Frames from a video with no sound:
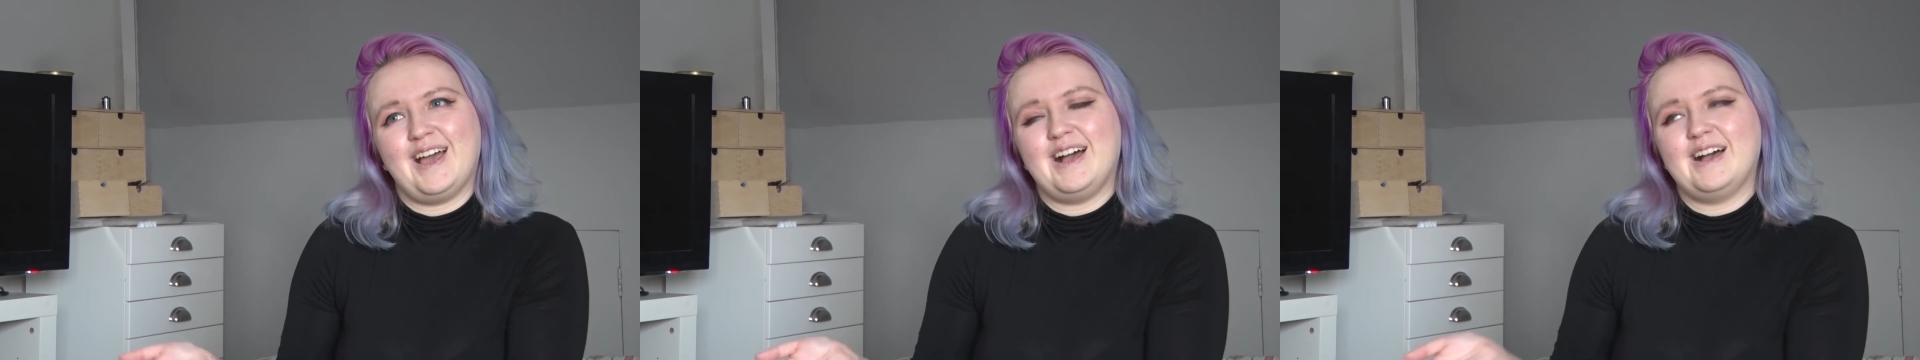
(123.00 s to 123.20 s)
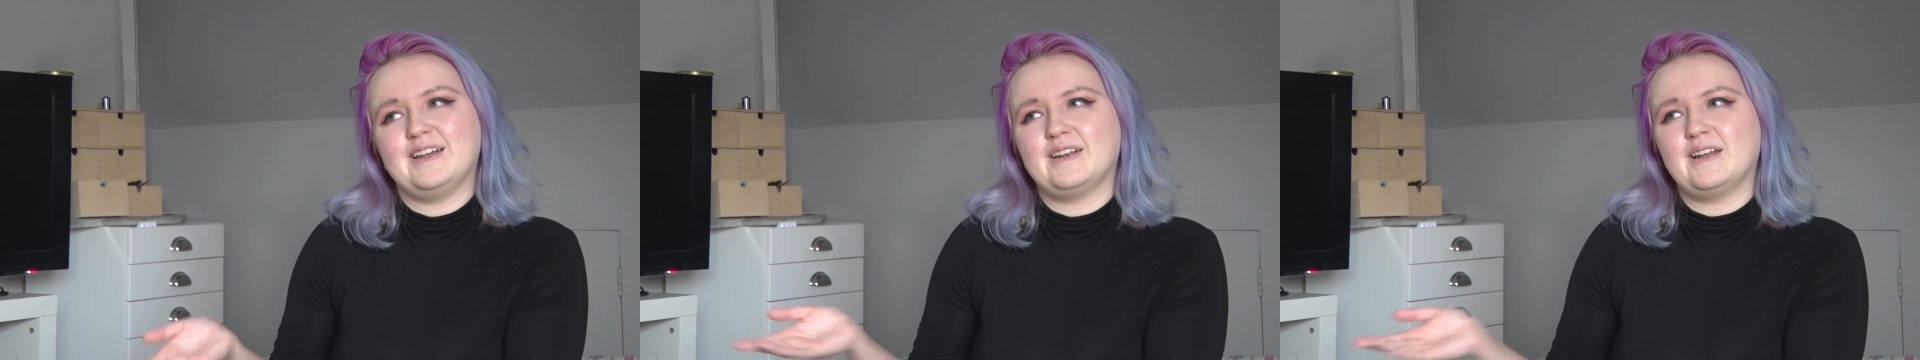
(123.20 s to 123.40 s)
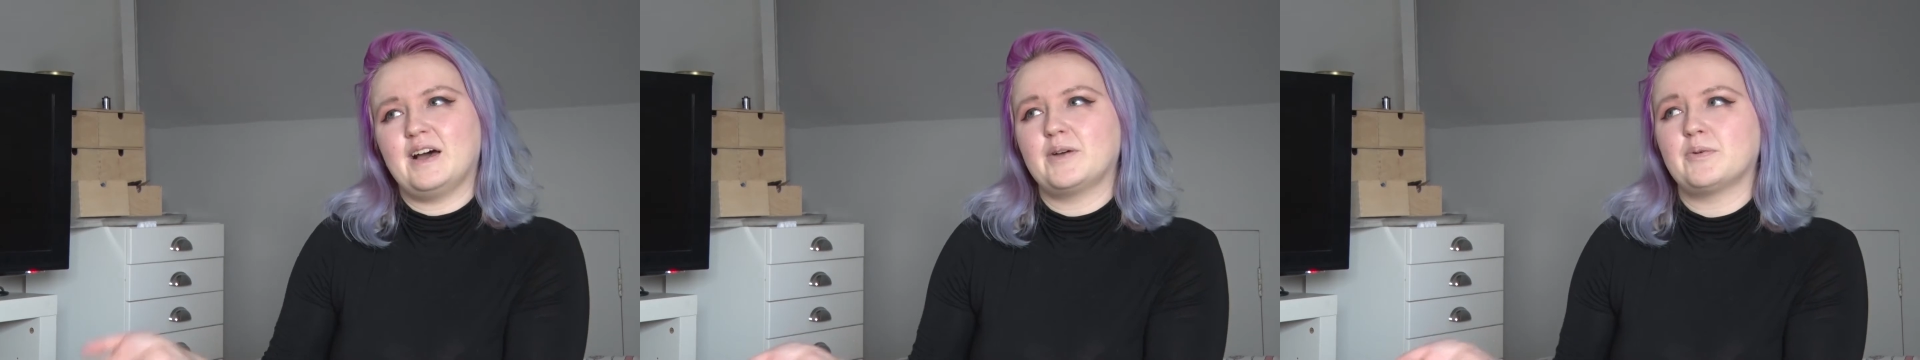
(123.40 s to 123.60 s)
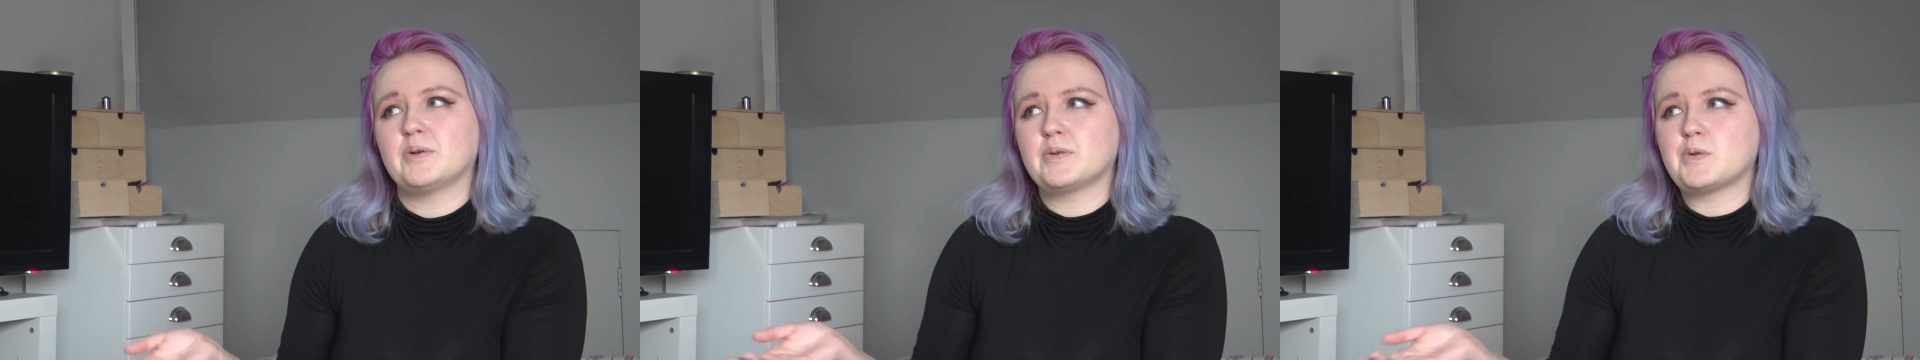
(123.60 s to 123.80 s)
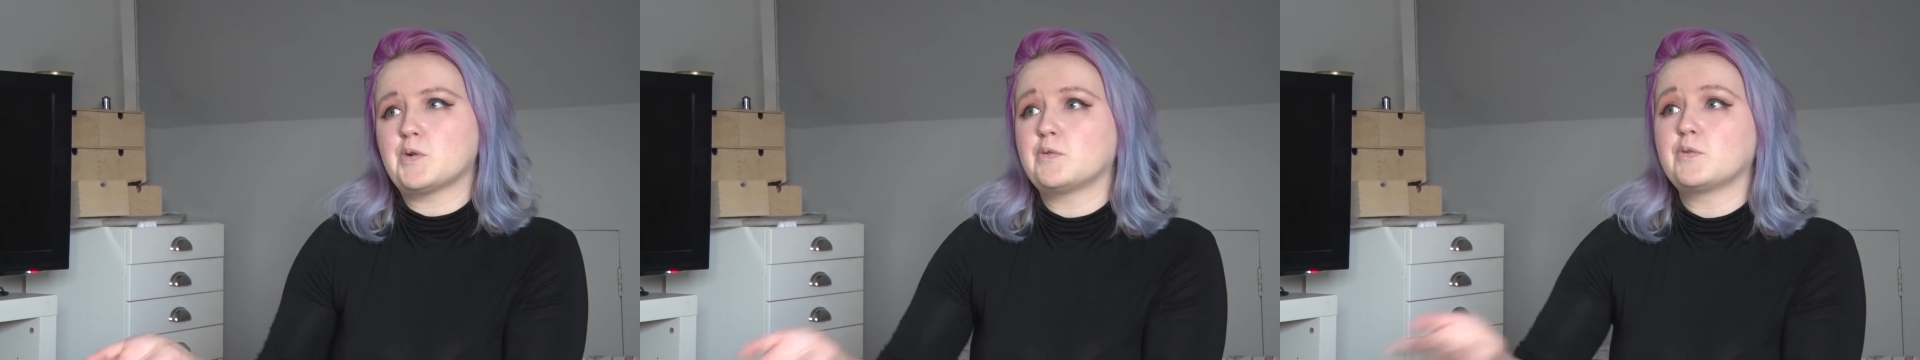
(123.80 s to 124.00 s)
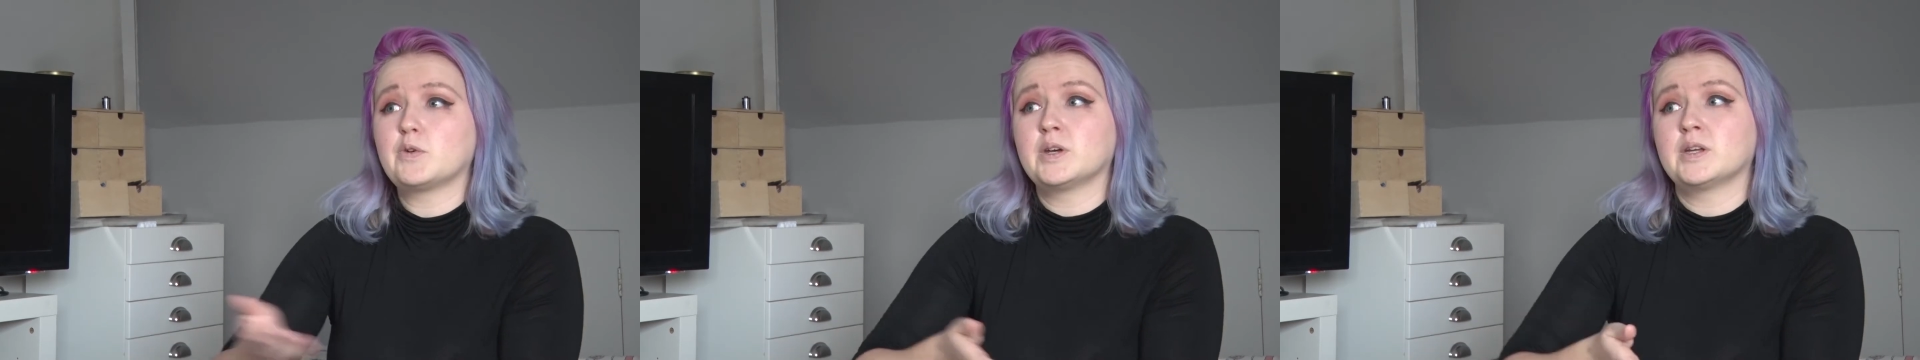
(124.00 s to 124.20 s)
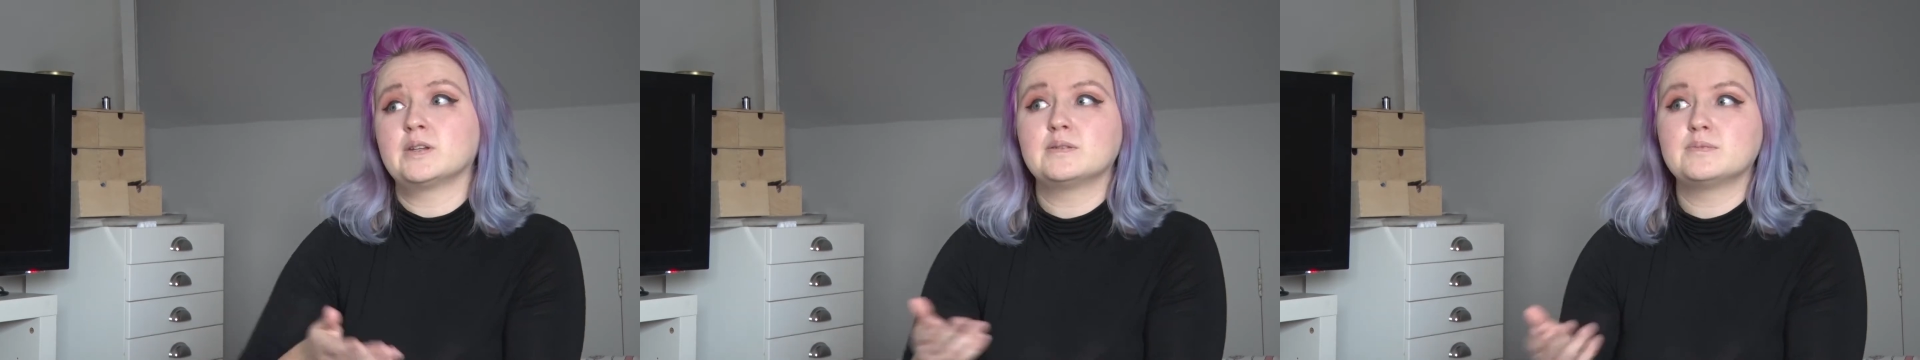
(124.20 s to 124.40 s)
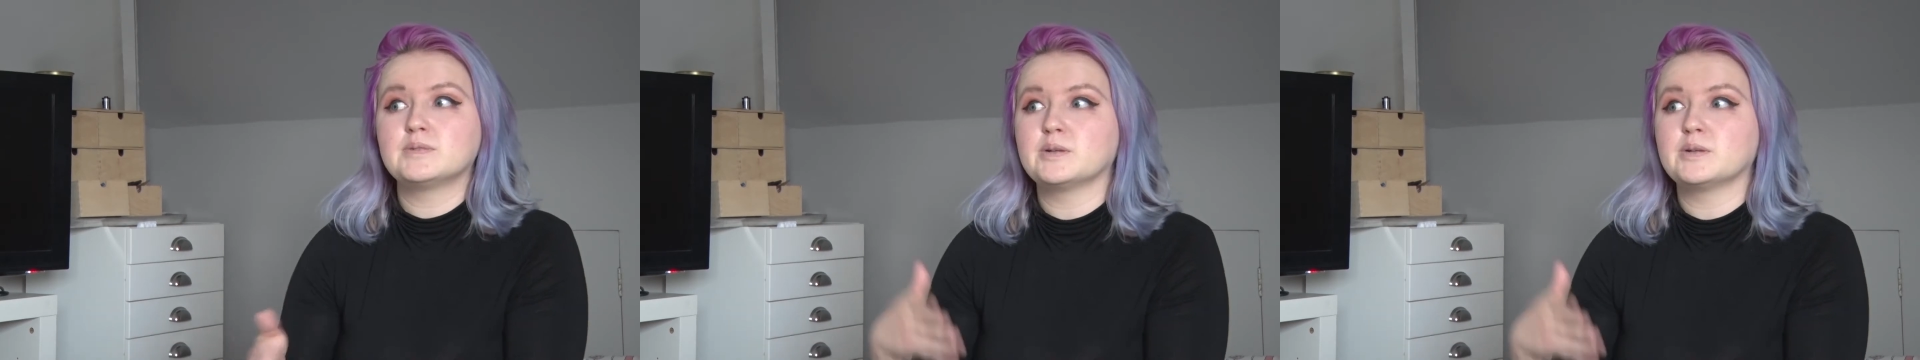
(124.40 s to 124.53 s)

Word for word: and I want to avoid